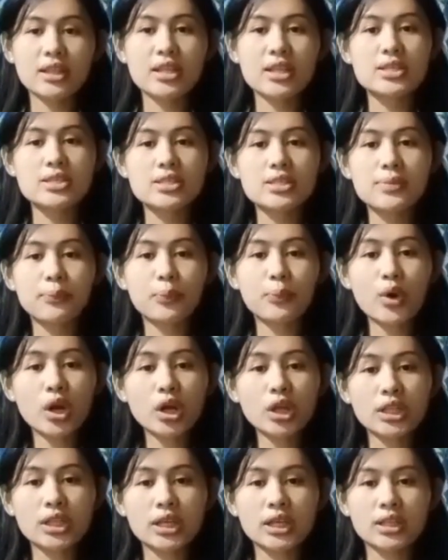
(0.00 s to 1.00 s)
is
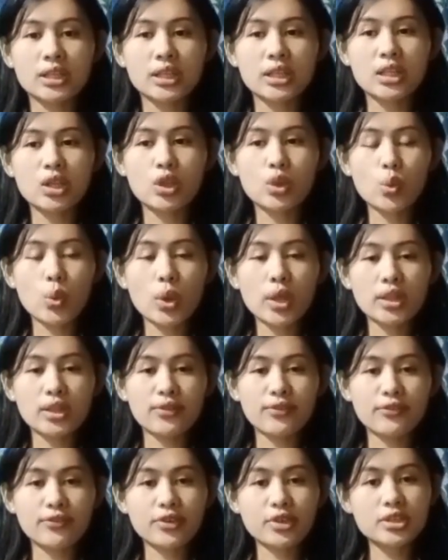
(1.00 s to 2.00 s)
important in the
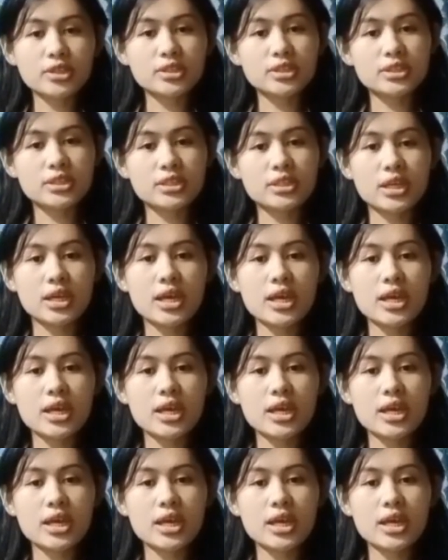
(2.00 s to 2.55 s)
21st